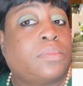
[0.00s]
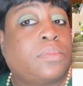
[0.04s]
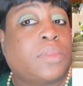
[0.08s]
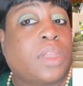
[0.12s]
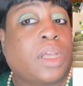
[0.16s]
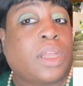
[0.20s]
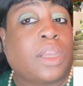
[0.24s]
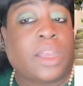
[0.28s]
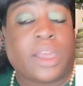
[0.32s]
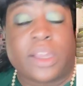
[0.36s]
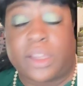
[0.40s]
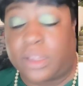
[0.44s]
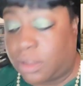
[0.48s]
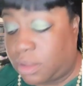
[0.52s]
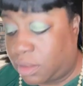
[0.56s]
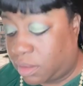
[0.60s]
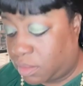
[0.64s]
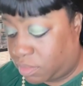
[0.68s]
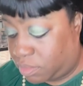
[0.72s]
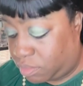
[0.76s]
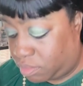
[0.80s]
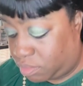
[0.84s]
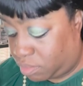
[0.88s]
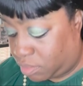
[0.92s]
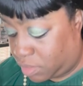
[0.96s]
I
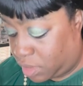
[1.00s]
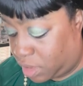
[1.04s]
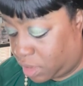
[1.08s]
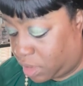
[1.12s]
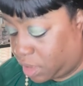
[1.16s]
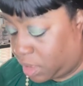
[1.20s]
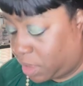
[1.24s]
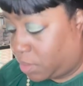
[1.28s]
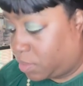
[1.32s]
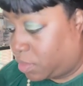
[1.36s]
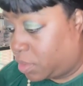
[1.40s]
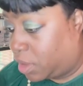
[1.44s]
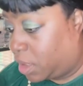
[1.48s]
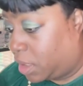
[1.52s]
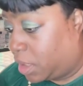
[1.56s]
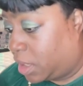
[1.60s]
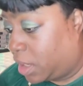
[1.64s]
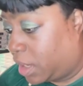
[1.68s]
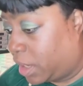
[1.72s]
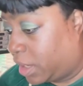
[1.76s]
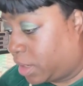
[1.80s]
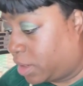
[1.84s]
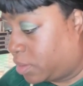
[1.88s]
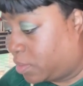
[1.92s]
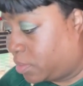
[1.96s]
like what I
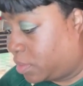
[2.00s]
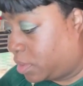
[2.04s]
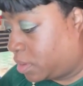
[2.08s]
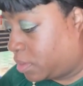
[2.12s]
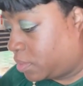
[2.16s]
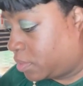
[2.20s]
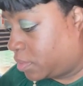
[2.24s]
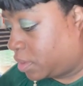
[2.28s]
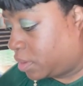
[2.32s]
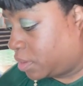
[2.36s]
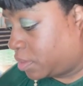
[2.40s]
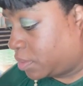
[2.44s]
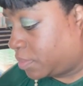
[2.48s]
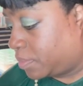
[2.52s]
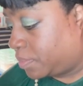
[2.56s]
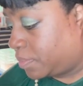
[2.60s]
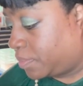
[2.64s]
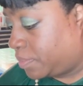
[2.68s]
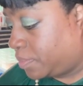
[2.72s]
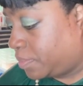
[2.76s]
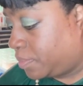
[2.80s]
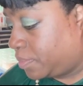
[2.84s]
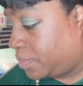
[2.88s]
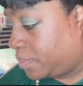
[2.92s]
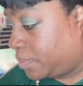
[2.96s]
got going on here.
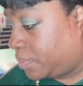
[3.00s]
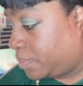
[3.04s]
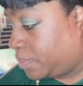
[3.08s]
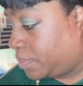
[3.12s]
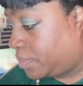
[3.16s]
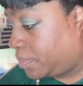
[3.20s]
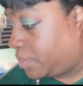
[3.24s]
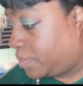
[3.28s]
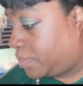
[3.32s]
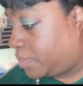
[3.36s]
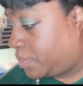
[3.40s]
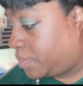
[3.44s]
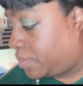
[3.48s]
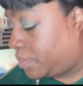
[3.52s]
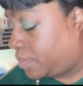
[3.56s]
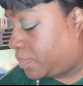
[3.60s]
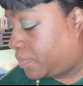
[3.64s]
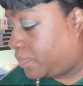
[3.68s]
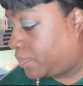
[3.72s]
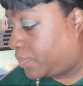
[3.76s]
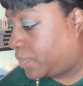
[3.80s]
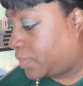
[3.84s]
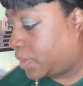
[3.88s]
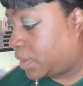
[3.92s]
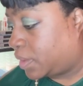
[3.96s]

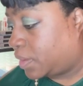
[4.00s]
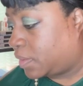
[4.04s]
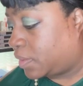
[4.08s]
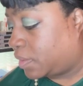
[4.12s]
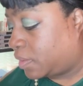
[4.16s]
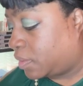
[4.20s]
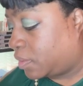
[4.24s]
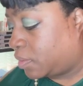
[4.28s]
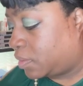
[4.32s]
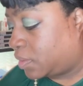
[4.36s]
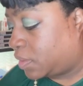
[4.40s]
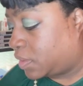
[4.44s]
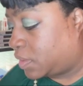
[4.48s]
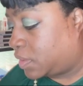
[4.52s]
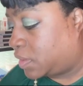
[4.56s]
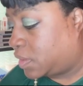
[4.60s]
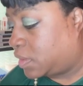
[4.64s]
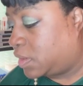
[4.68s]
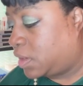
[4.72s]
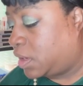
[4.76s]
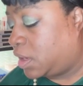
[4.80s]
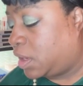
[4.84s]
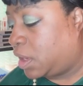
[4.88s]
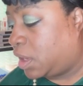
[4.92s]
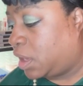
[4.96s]
Let's look to
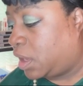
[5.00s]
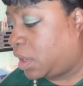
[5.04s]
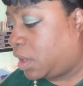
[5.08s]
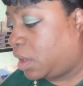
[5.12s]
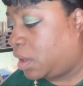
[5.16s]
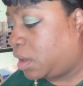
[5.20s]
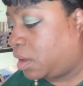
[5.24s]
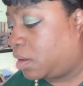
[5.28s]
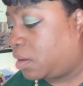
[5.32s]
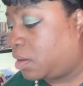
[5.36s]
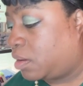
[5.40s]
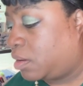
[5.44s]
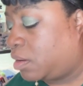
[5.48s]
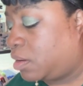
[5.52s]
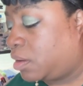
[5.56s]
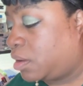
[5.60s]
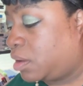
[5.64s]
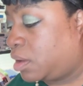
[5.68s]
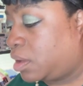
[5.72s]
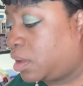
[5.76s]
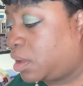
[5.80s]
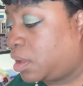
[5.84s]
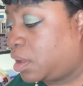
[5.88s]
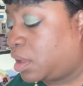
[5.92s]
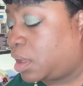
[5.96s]
see
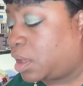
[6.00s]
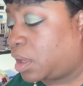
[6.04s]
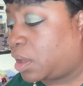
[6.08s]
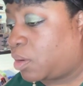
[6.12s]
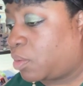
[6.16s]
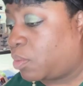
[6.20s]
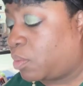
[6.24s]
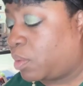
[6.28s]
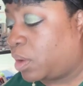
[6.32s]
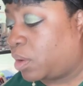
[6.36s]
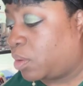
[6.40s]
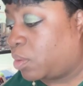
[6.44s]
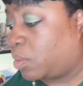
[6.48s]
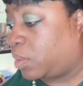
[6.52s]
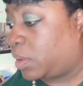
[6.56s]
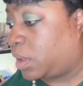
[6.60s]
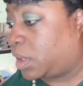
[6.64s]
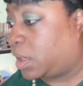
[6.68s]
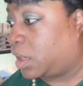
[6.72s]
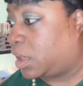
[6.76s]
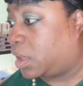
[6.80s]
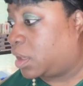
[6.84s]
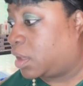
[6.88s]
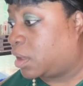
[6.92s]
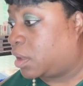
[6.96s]
how well we
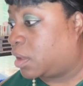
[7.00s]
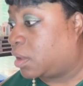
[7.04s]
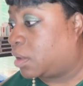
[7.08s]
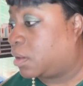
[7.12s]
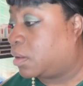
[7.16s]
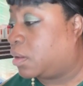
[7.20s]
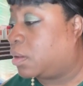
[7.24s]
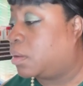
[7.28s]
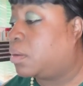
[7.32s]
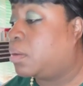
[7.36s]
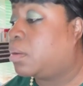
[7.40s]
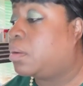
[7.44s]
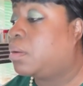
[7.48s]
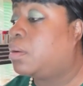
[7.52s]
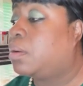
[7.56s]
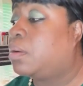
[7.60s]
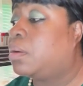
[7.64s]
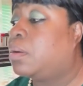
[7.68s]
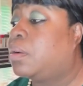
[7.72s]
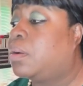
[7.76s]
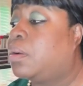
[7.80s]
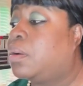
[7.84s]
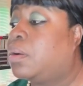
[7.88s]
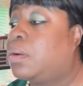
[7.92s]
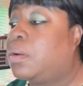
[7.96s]
did. I
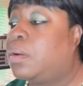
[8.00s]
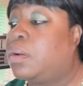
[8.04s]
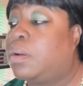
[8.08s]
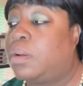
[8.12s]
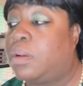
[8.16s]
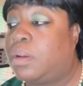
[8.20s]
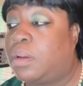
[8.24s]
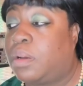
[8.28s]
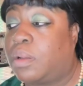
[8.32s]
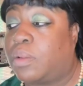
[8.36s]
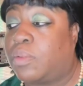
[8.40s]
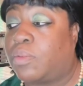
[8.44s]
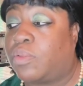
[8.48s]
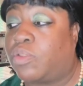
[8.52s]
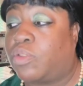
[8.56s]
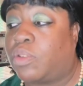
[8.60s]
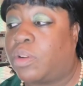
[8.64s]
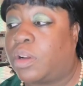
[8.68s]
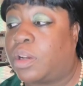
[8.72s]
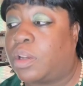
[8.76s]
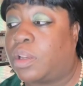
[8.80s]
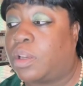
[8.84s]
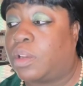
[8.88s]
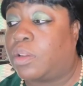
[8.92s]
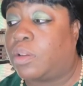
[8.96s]
was
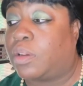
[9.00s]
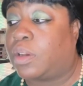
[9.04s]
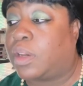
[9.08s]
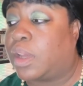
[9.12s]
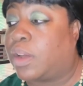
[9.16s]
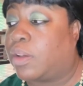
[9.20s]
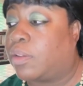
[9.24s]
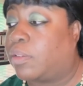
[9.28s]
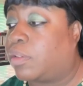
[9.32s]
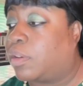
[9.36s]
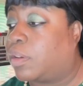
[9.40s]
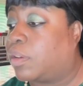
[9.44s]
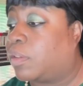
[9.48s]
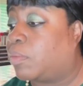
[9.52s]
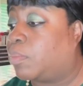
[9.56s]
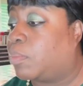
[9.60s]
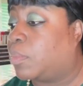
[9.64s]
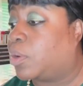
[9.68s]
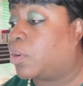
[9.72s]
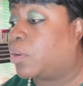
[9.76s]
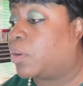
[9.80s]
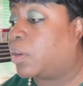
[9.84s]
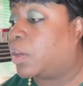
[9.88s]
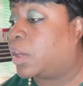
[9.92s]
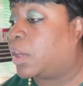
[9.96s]
trying to look down in this
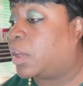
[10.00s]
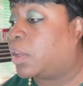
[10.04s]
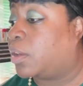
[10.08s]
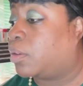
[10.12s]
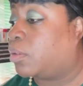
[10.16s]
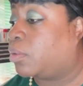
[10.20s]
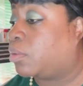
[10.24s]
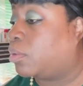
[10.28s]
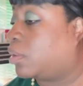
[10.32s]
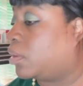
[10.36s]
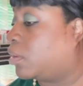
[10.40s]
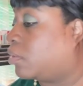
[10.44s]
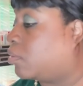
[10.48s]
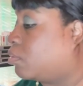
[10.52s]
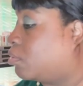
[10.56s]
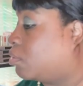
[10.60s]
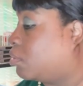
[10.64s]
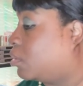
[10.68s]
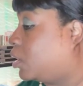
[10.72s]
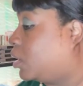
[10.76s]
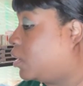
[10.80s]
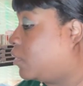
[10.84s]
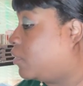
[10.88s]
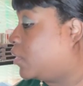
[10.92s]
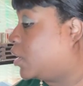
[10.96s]
mirror and do this
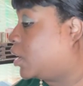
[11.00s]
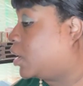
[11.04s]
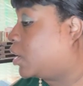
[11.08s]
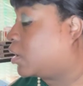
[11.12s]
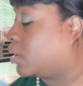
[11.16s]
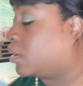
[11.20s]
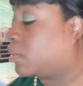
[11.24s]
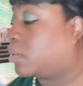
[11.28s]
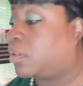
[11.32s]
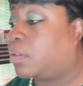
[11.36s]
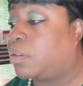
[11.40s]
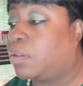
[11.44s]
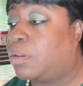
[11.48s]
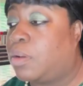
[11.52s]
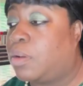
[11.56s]
really fast.